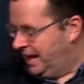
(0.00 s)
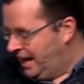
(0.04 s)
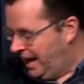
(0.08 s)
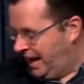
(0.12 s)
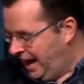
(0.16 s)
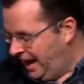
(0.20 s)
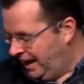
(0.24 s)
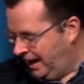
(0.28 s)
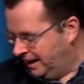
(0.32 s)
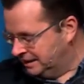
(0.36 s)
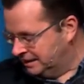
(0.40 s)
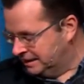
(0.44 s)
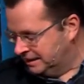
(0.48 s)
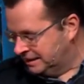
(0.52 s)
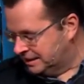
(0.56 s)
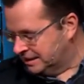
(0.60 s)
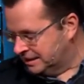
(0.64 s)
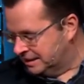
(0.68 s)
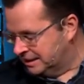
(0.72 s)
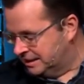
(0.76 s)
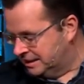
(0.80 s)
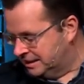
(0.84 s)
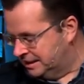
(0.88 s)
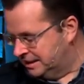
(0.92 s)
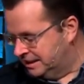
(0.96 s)
and
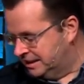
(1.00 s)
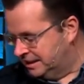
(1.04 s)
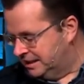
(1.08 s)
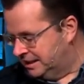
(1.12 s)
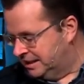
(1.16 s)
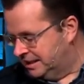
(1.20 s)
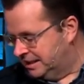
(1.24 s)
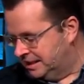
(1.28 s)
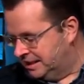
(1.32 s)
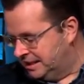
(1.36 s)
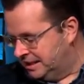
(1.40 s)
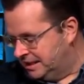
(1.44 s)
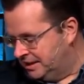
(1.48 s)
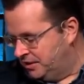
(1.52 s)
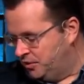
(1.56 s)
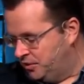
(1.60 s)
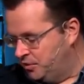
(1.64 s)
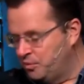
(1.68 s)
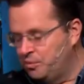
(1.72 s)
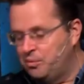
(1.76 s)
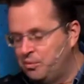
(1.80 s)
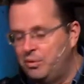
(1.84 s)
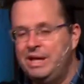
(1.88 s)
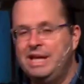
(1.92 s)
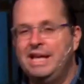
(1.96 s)

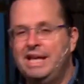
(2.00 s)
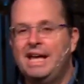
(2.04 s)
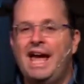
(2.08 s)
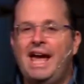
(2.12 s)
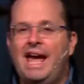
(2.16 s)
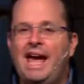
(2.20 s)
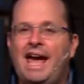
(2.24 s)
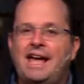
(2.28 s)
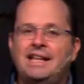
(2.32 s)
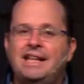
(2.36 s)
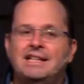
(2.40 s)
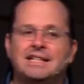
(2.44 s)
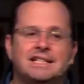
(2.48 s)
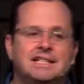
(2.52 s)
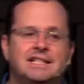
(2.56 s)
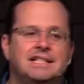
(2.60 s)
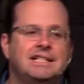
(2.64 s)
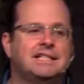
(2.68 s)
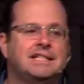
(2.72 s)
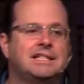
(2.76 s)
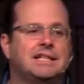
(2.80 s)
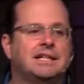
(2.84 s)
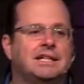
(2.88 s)
we added